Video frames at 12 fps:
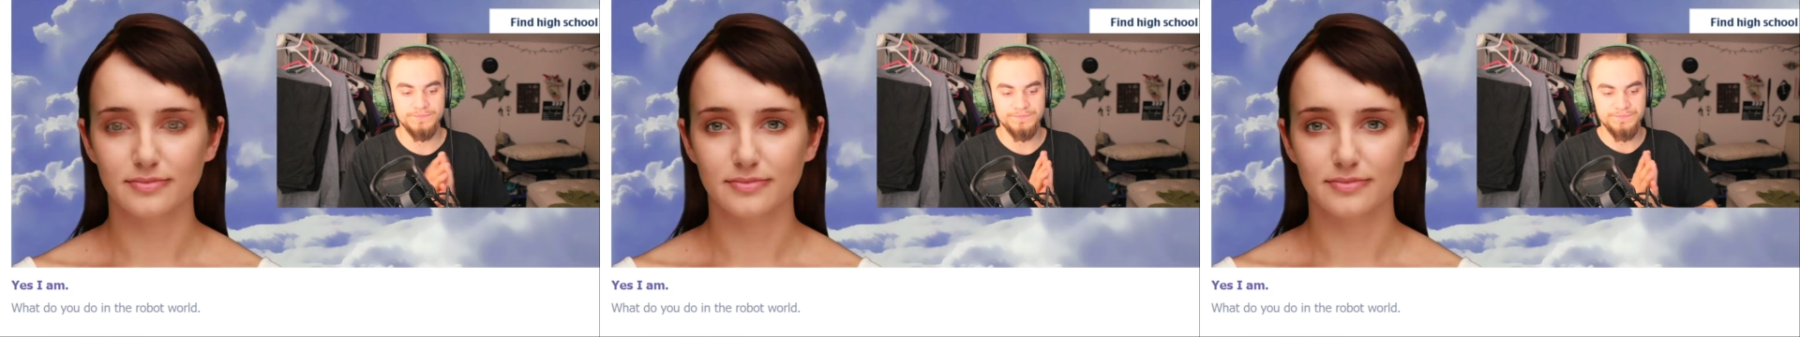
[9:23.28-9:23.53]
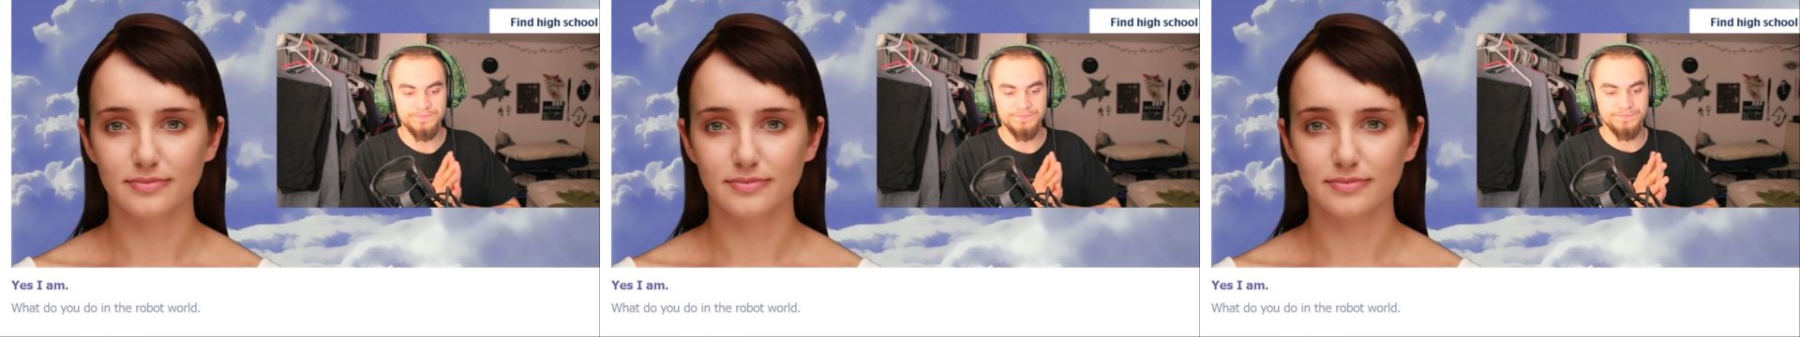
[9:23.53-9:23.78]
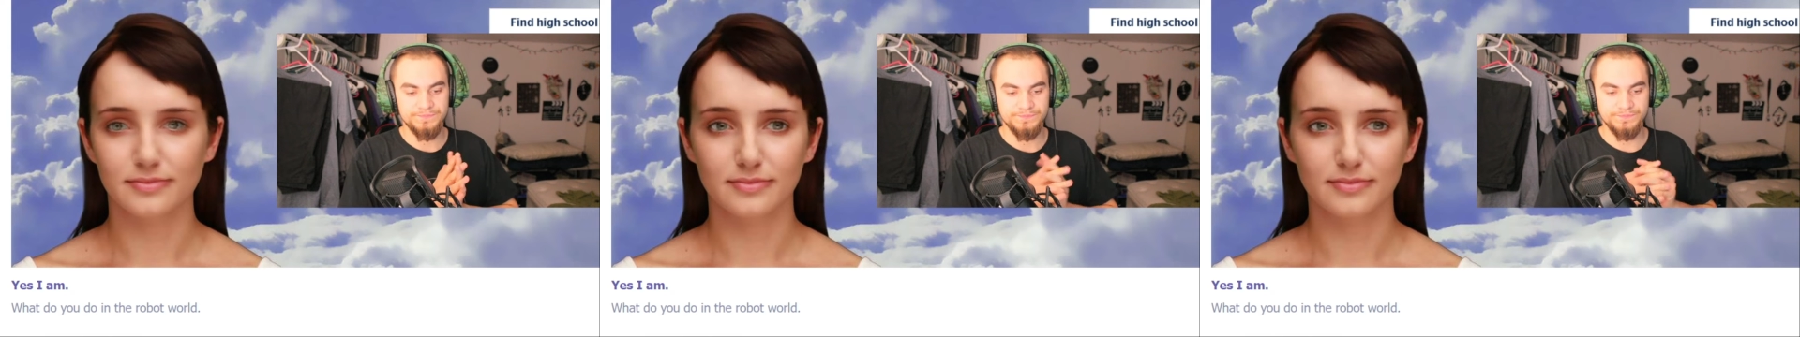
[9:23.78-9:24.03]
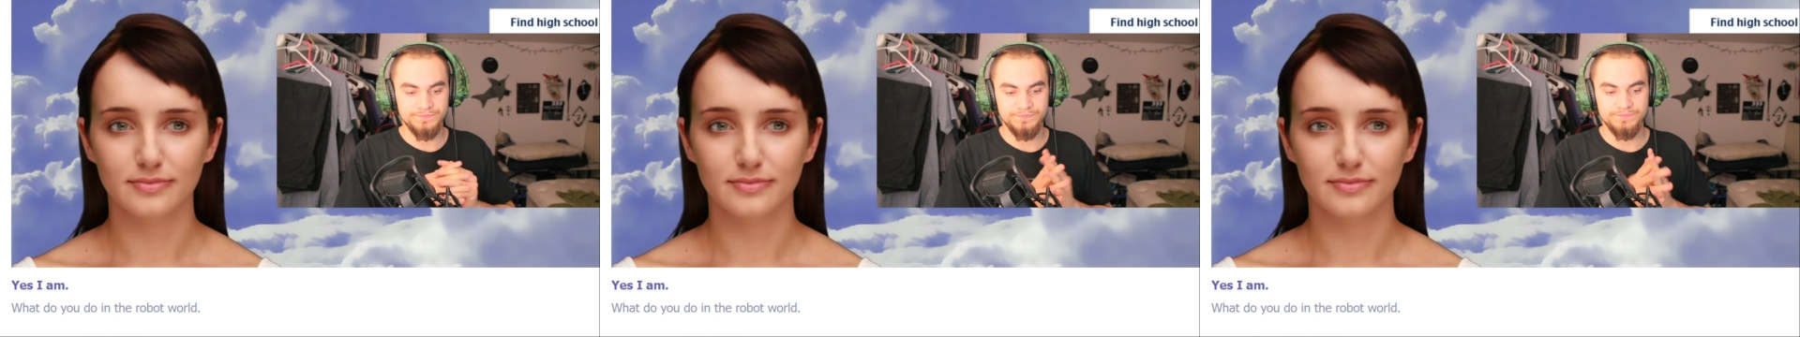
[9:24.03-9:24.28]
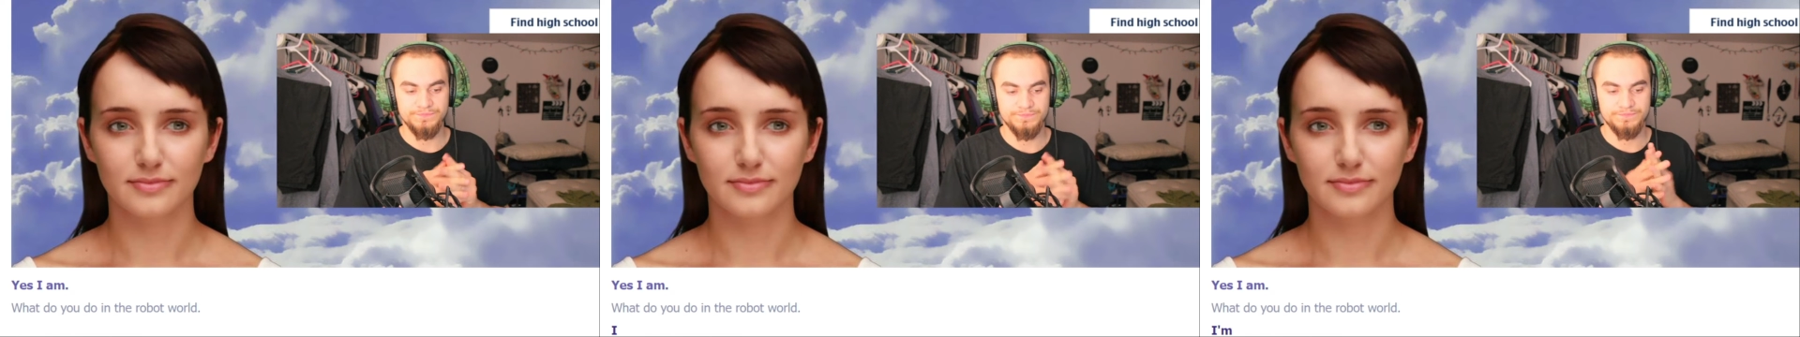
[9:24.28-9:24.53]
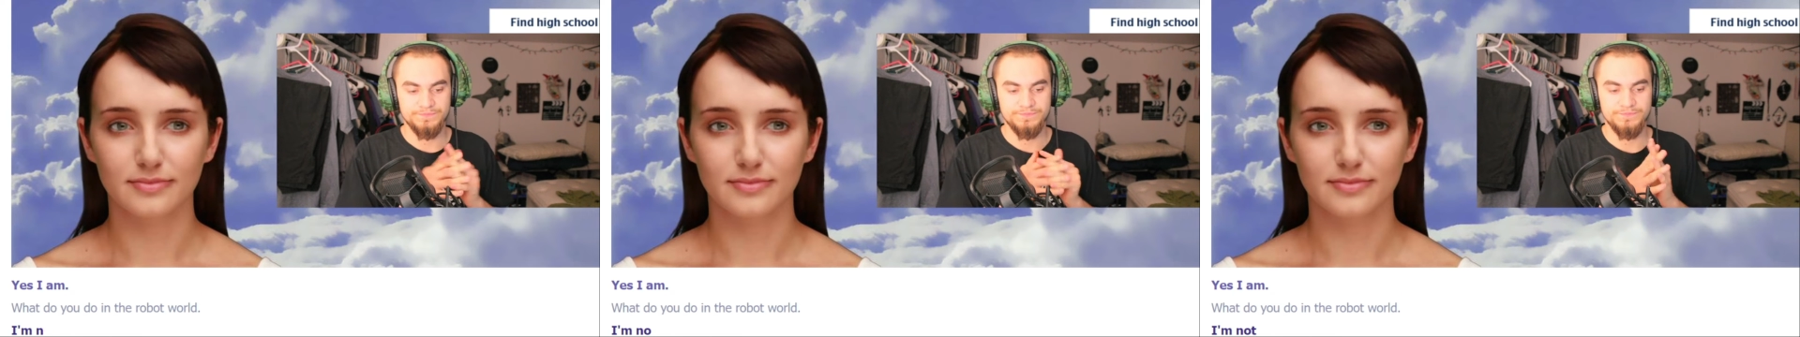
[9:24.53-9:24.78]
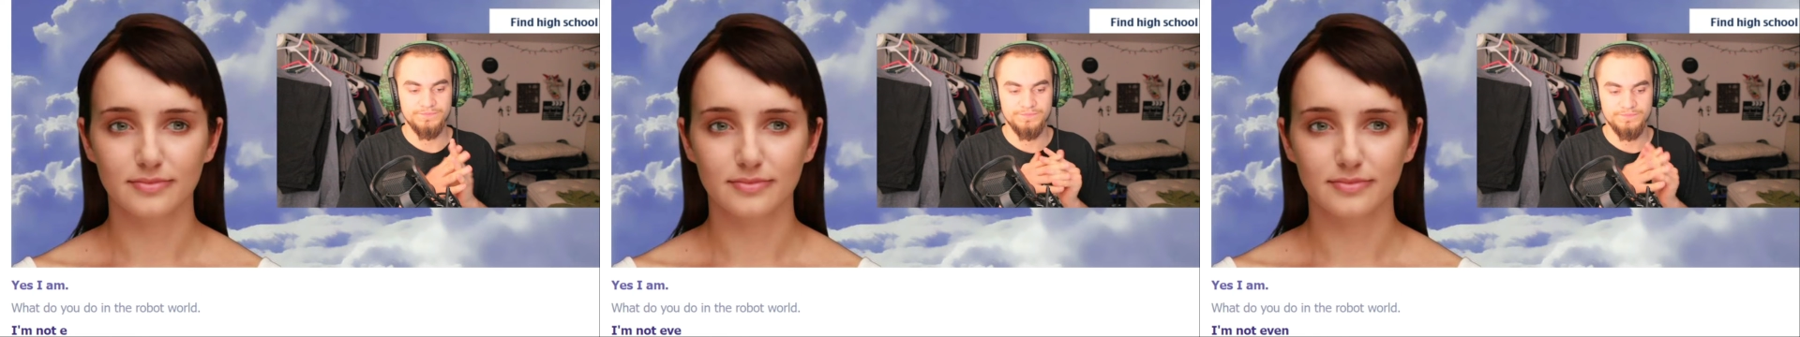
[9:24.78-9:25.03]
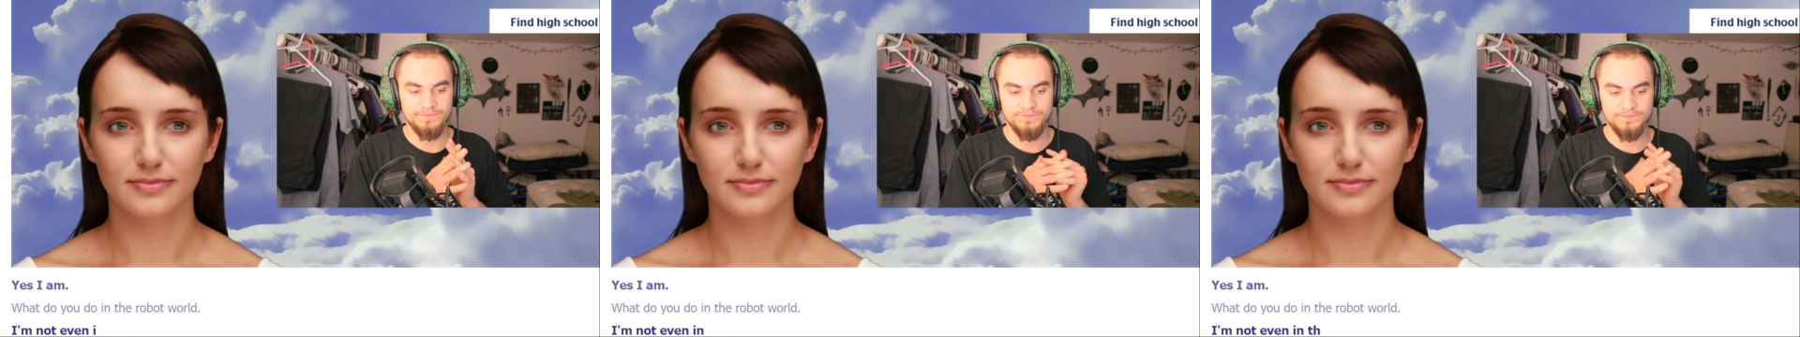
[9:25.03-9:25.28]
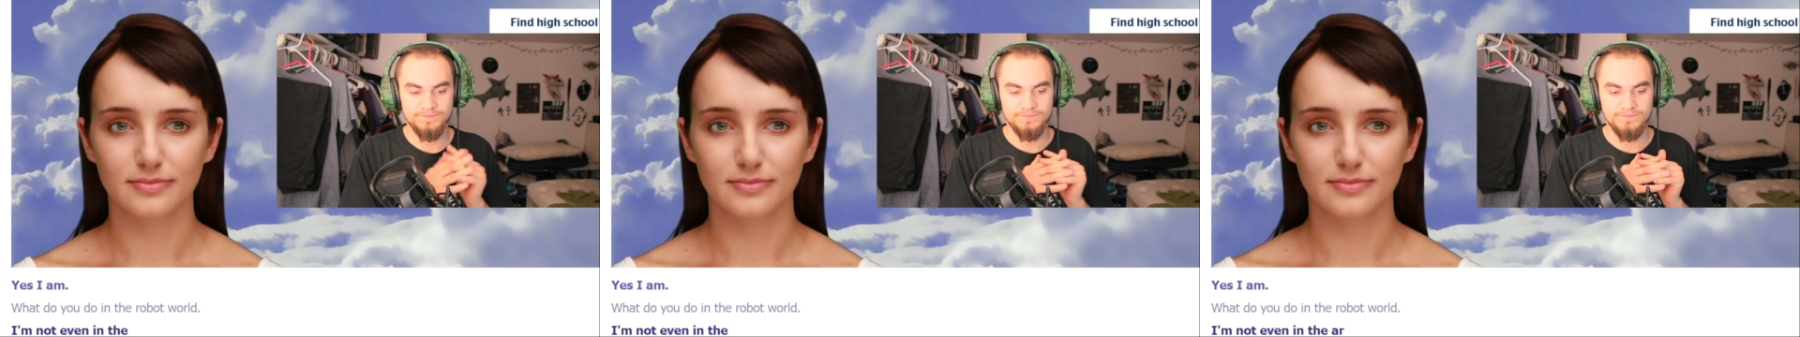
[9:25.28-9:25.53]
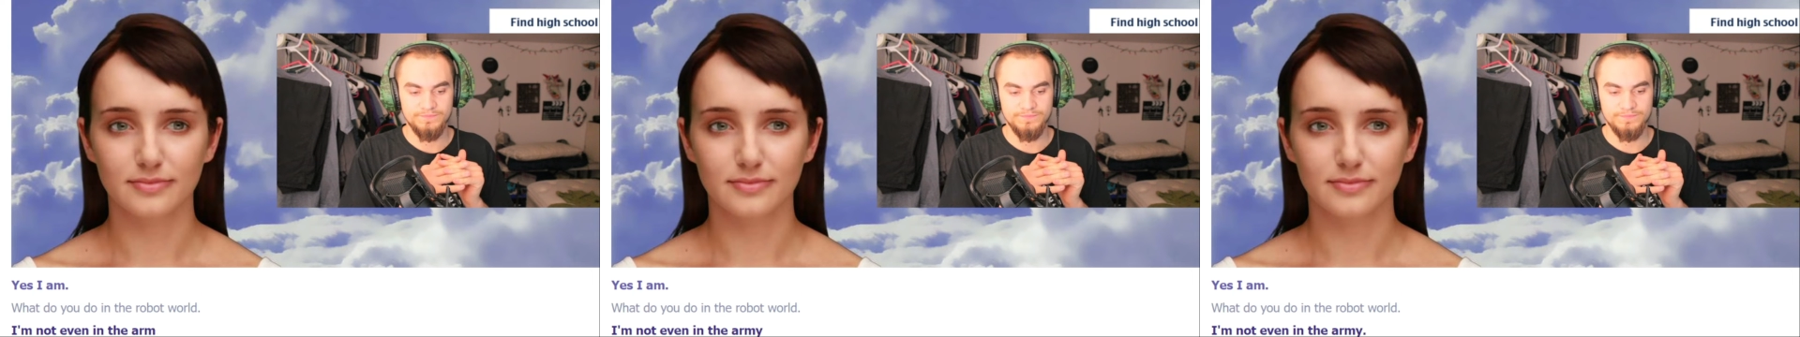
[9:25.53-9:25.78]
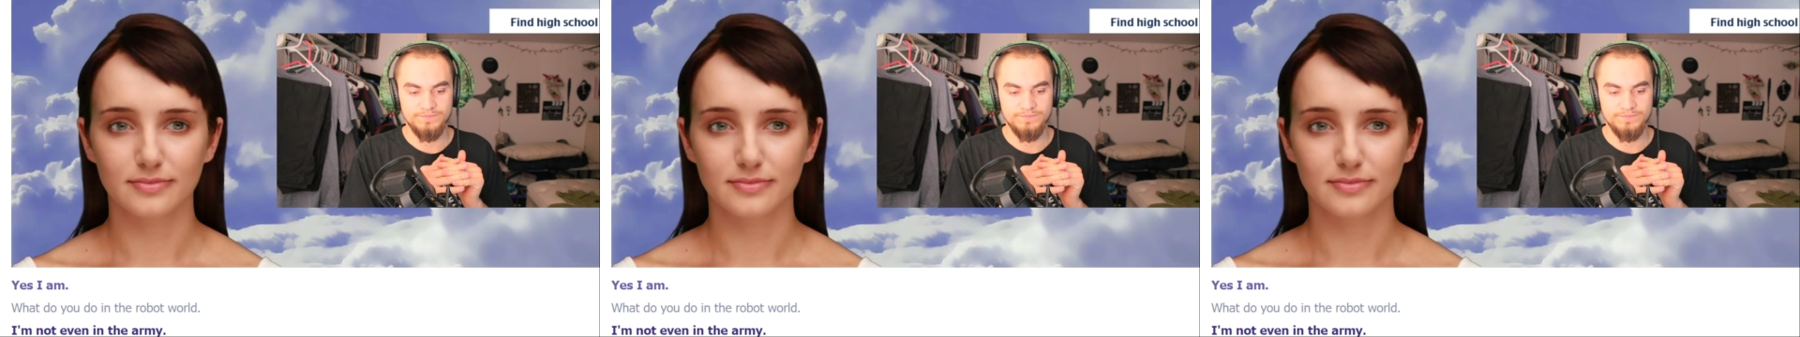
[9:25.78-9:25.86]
[no speech]